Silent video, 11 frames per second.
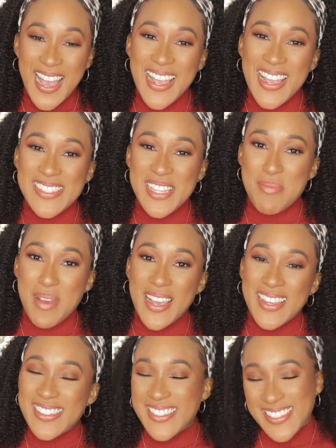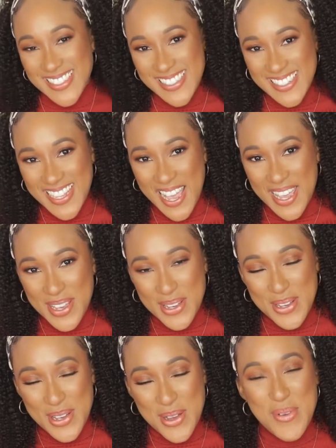Hey babes, it's Taya.